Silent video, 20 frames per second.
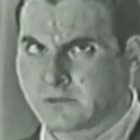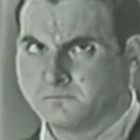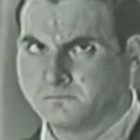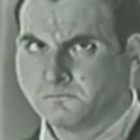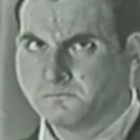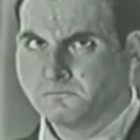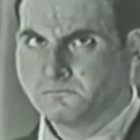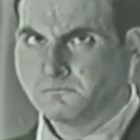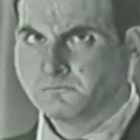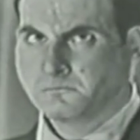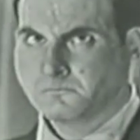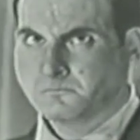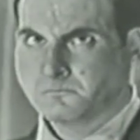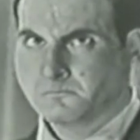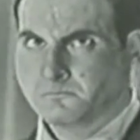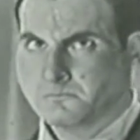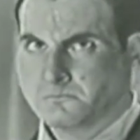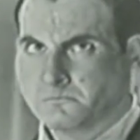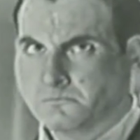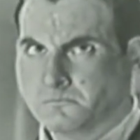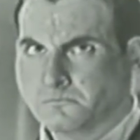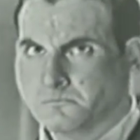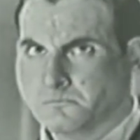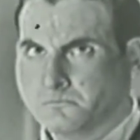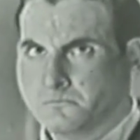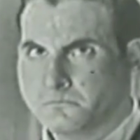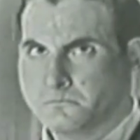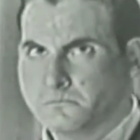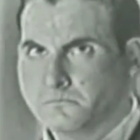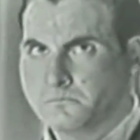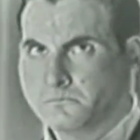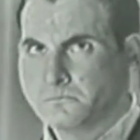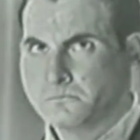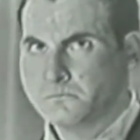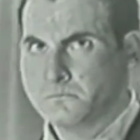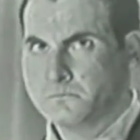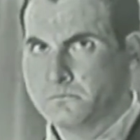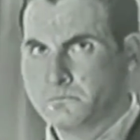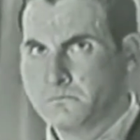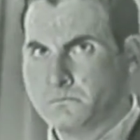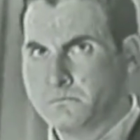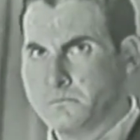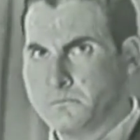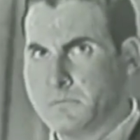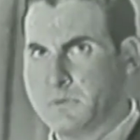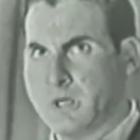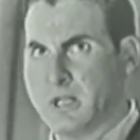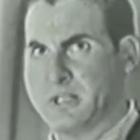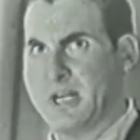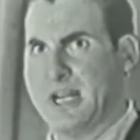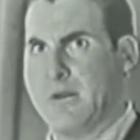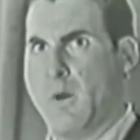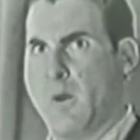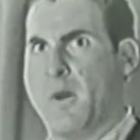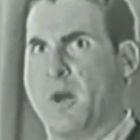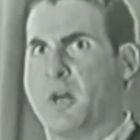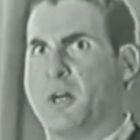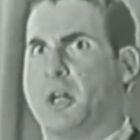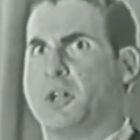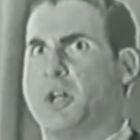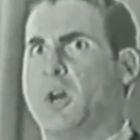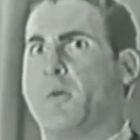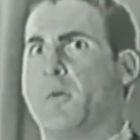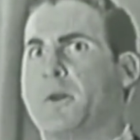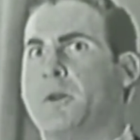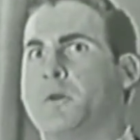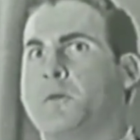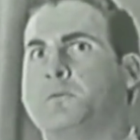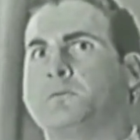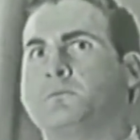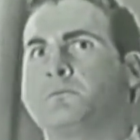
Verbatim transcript: I'll tell you what we're going to do with you.